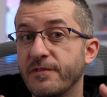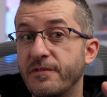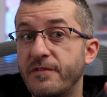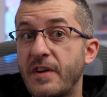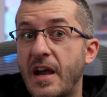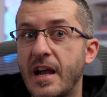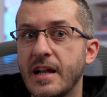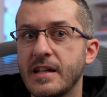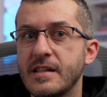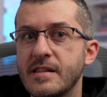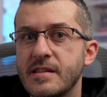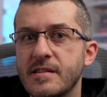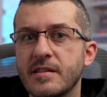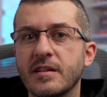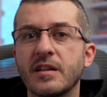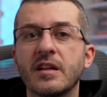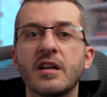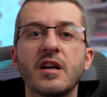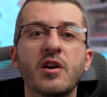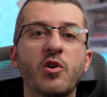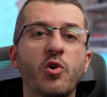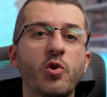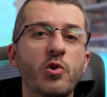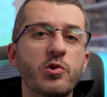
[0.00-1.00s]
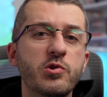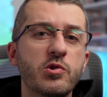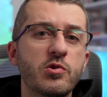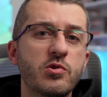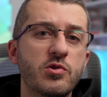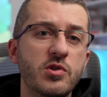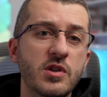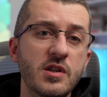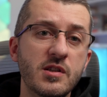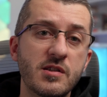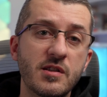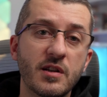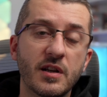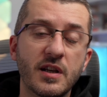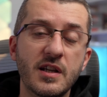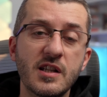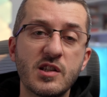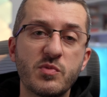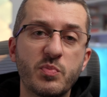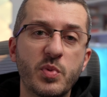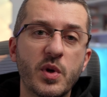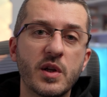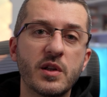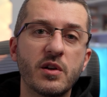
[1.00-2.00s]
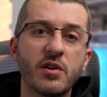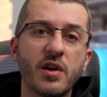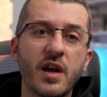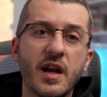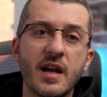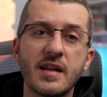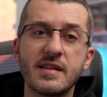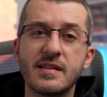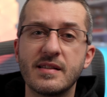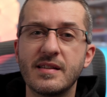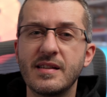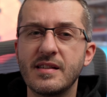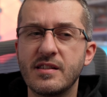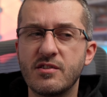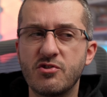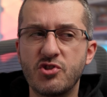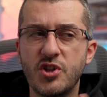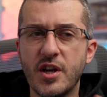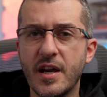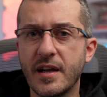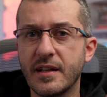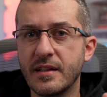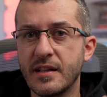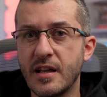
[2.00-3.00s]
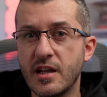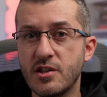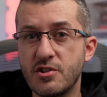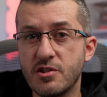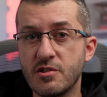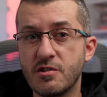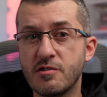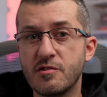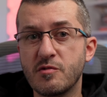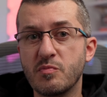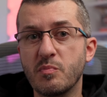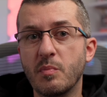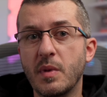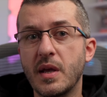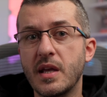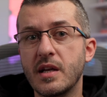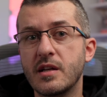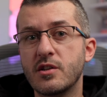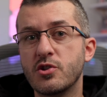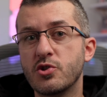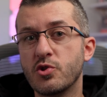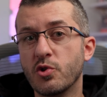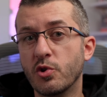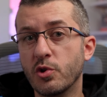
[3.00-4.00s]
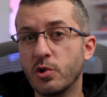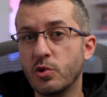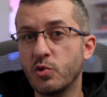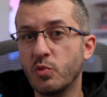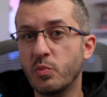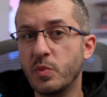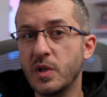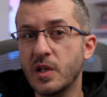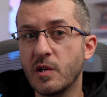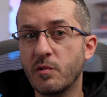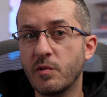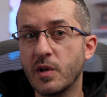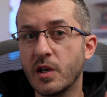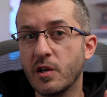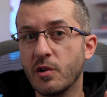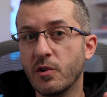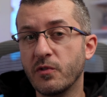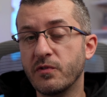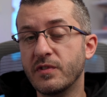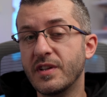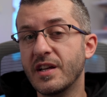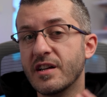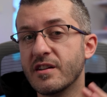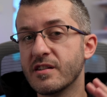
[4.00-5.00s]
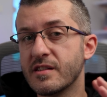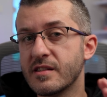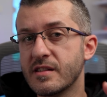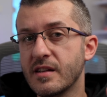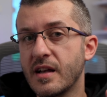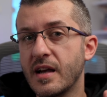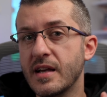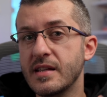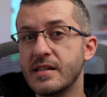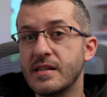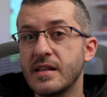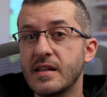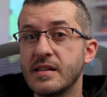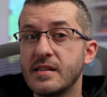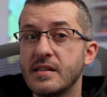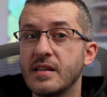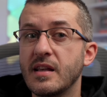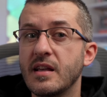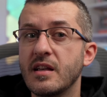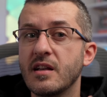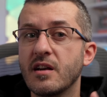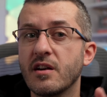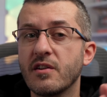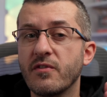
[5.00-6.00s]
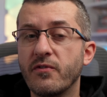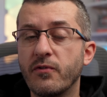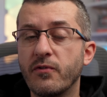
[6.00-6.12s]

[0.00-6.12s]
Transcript: Facts. Also, since the heat spreader has these jagged edges, make sure to be aware of their size as they are